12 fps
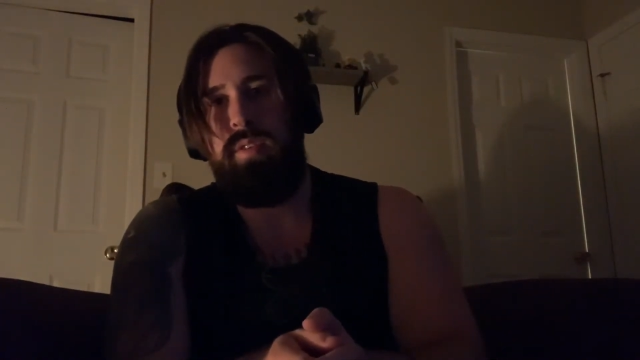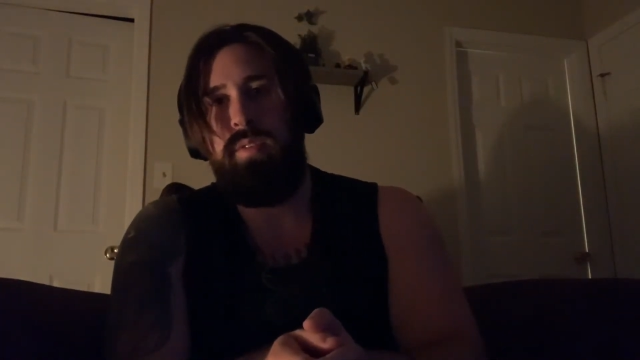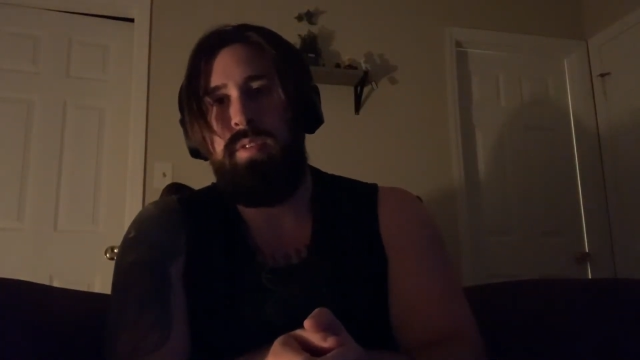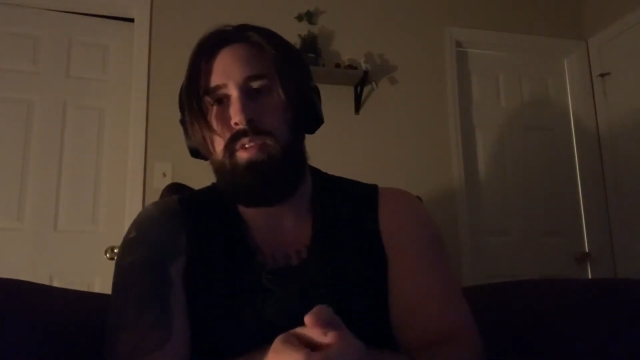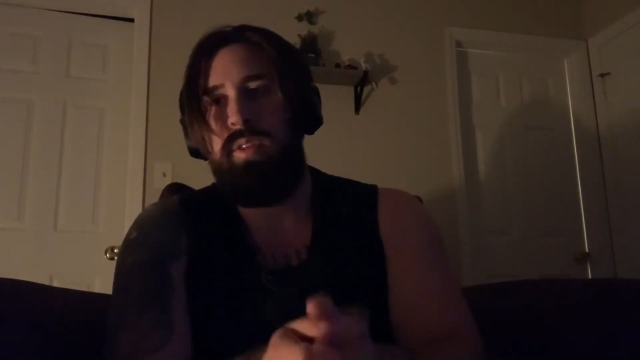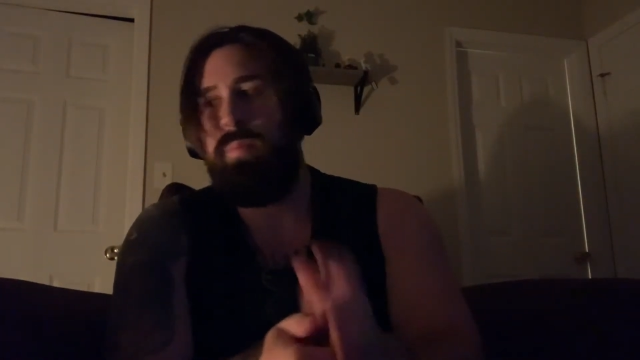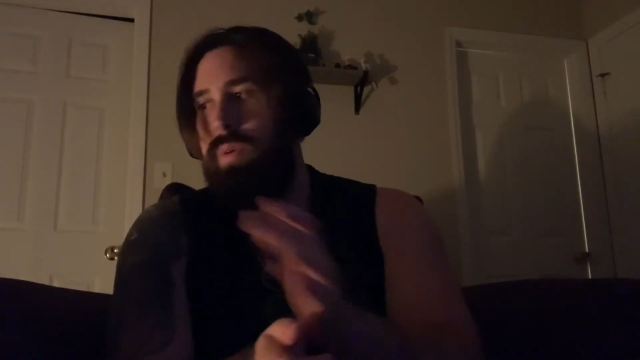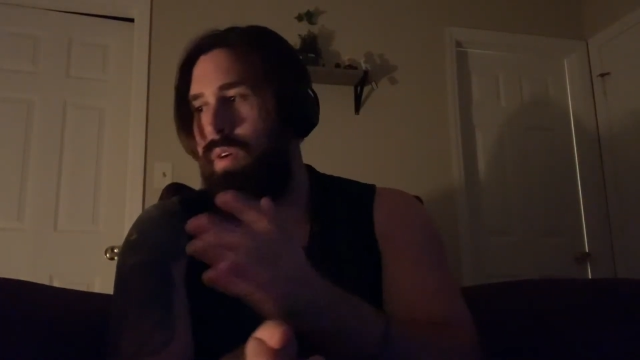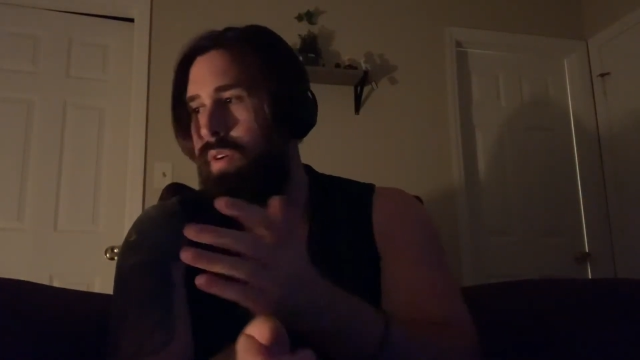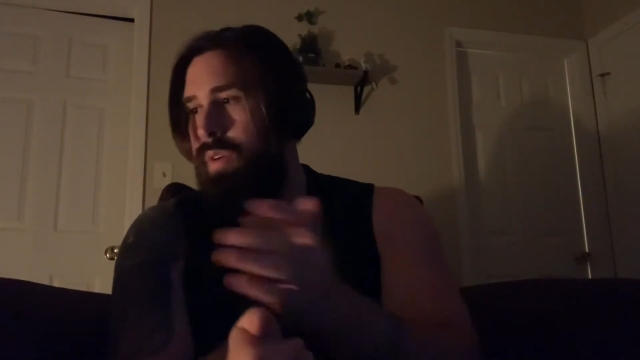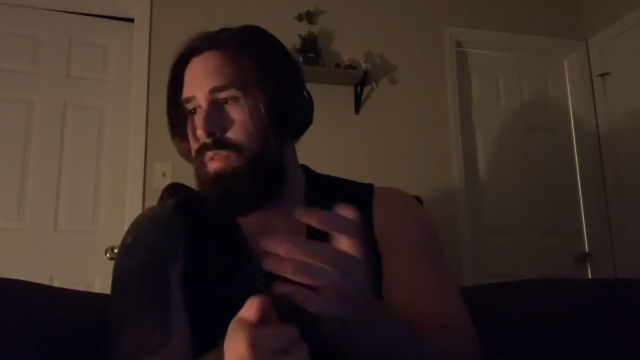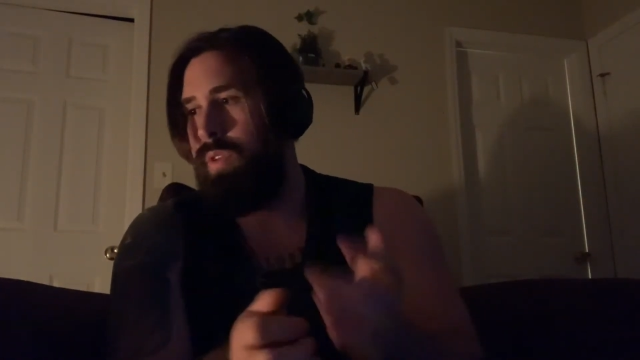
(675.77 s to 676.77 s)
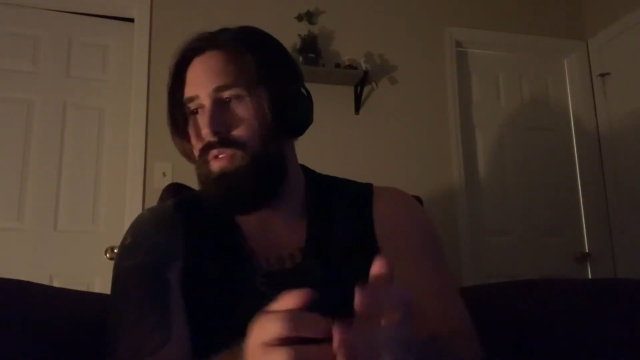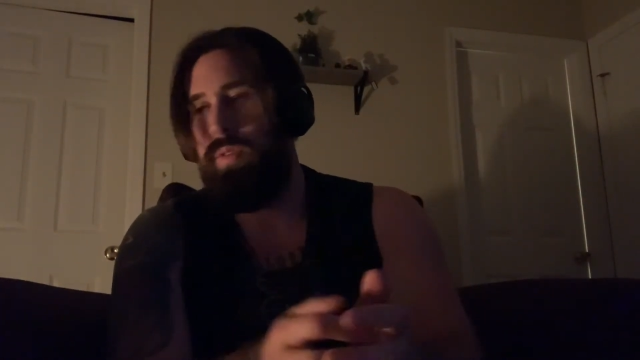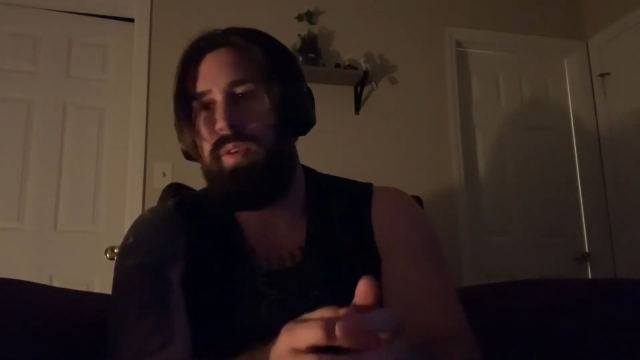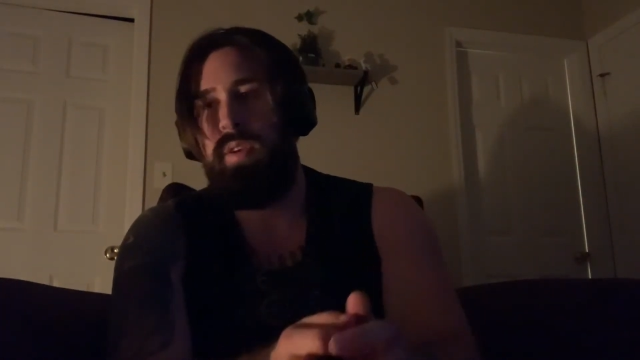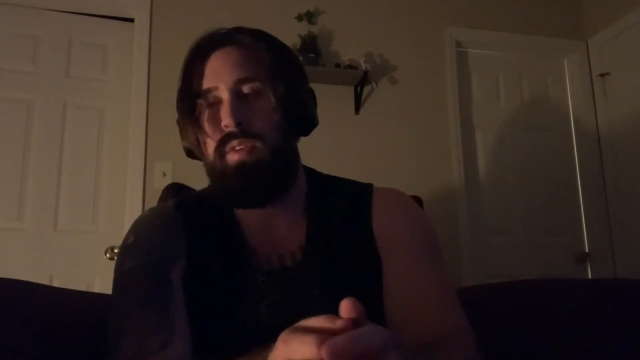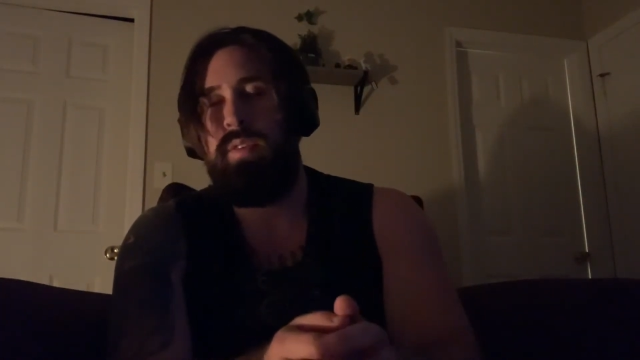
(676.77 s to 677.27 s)
See the bark of the
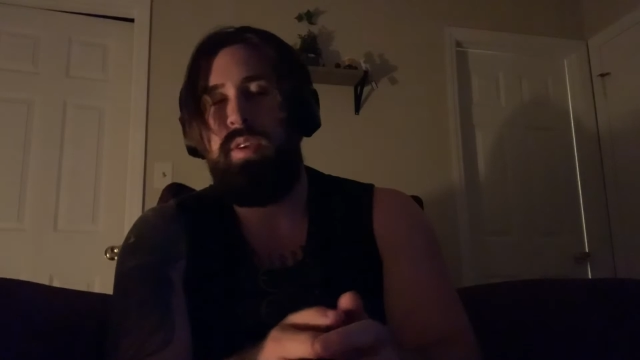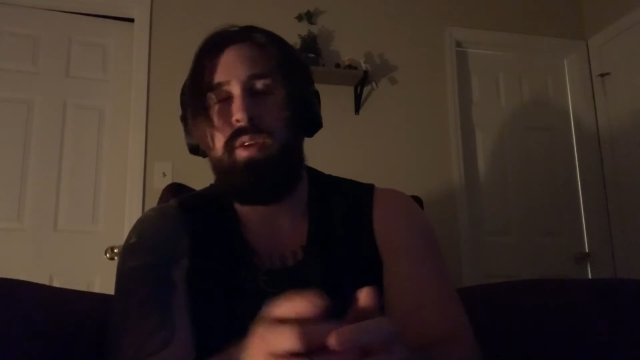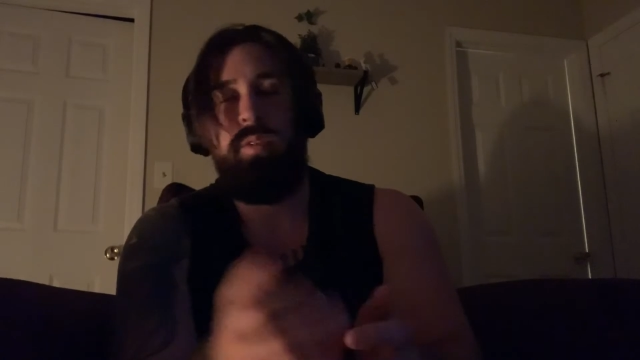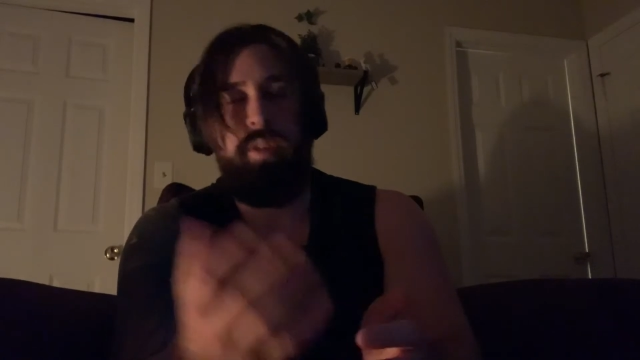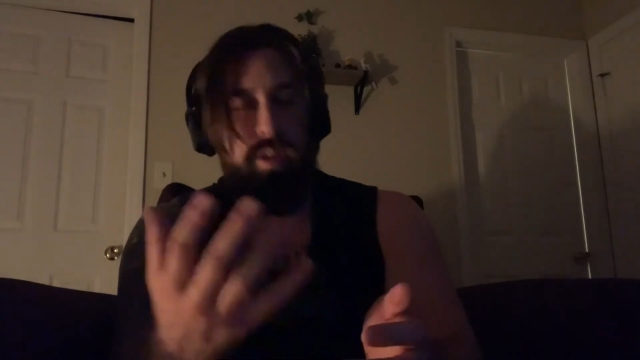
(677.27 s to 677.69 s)
trees. Hear the